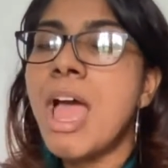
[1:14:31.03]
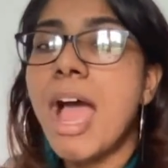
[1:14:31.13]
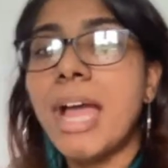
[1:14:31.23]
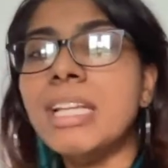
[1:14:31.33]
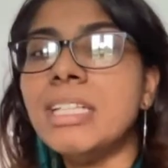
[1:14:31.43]

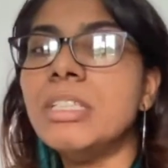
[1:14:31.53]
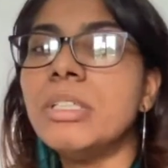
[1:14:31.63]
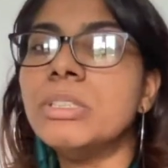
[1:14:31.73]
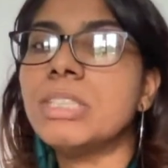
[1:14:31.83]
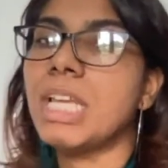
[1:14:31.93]
and
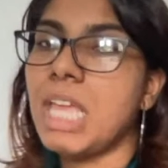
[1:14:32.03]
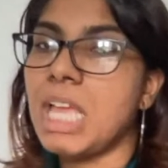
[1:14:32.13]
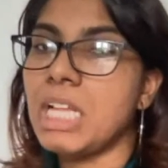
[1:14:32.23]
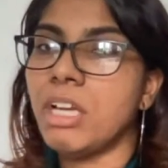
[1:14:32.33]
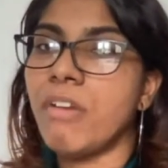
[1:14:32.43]
indoors in
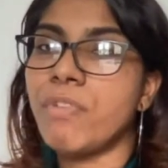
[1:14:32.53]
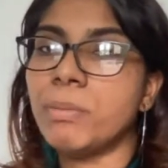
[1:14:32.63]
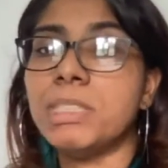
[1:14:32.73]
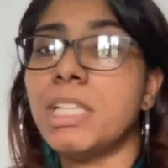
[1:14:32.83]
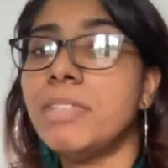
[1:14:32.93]
England
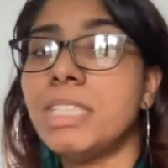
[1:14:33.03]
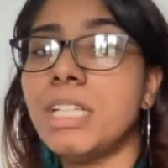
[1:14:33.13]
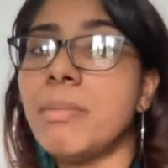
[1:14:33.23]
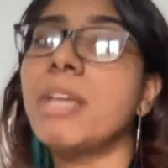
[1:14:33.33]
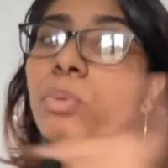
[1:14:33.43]
from
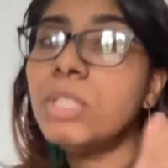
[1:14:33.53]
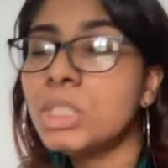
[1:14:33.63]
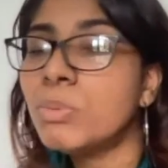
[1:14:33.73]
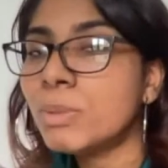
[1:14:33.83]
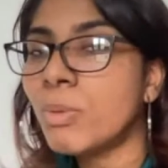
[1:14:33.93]
17th May,
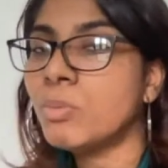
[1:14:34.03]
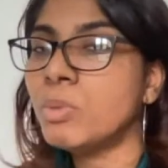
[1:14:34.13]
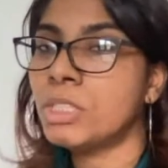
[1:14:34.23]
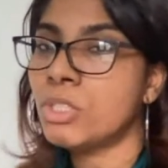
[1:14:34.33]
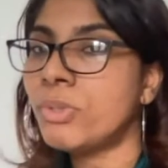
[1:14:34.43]
which was what
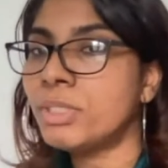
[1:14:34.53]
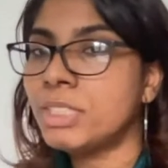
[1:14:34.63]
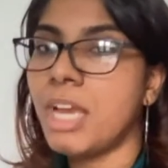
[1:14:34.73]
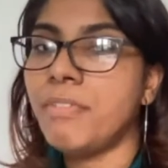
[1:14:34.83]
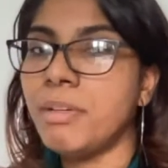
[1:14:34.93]
was told
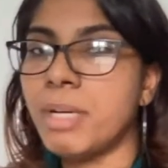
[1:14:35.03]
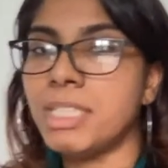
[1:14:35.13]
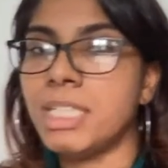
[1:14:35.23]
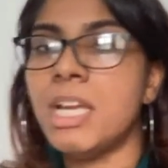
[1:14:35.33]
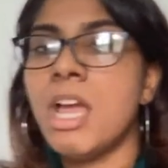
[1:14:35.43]
to
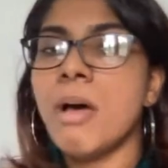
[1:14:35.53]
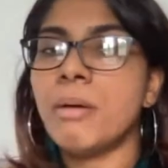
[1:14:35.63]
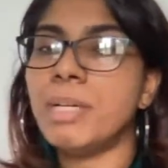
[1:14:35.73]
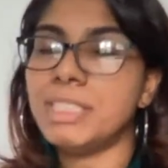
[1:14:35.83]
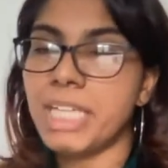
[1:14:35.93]
everybody.
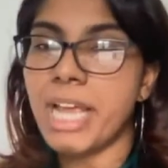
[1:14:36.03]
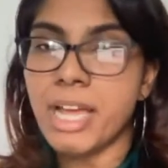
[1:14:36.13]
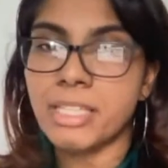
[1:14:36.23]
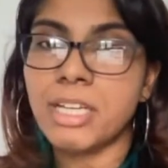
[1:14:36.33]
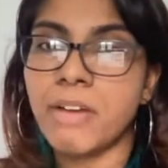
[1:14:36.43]
But
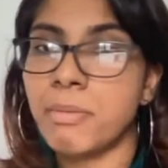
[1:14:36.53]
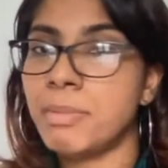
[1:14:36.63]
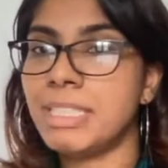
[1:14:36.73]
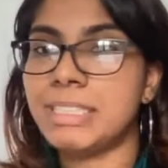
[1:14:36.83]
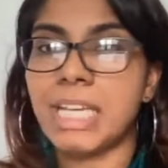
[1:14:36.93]
yeah, the government
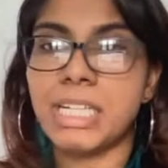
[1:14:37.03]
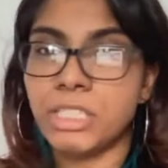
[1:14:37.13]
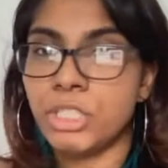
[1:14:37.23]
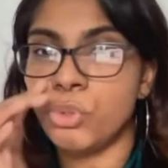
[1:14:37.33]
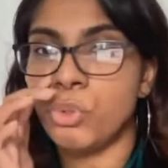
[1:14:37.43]

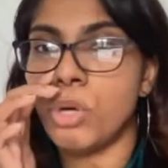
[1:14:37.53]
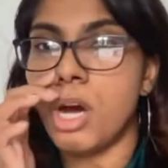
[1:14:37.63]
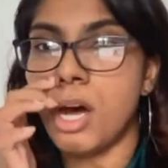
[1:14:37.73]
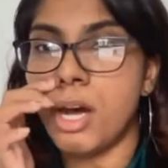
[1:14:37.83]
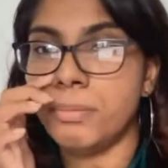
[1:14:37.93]
decided to
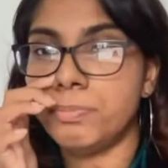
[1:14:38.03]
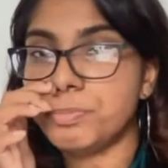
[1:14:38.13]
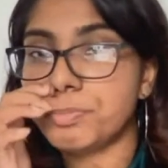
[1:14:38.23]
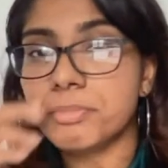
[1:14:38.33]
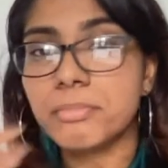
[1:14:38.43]

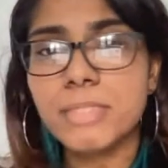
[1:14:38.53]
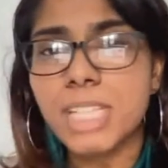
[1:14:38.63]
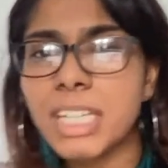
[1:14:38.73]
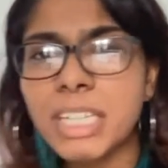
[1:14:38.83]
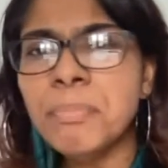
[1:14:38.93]

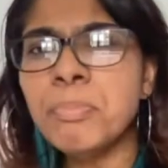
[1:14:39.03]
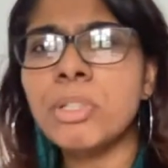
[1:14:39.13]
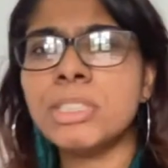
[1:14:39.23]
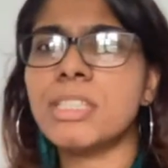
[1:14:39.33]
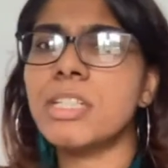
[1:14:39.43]

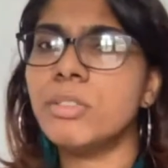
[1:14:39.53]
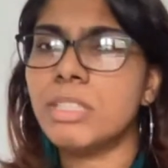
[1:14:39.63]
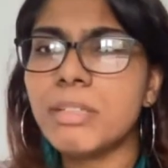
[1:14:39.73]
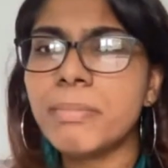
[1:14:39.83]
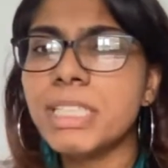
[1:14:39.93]
impose a new
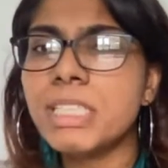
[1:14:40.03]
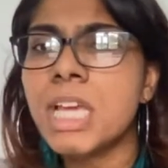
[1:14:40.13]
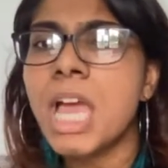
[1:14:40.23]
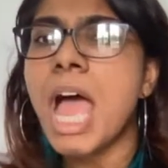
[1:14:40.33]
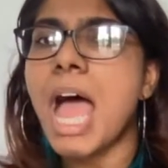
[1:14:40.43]
limit
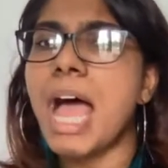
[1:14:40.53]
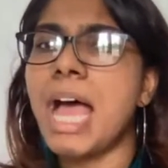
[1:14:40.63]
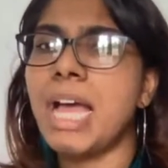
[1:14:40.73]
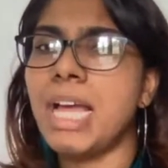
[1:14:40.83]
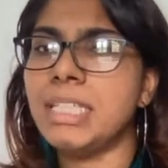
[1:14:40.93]

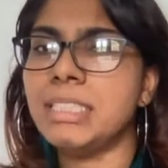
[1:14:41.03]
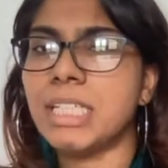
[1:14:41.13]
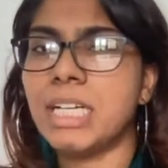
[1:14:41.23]
and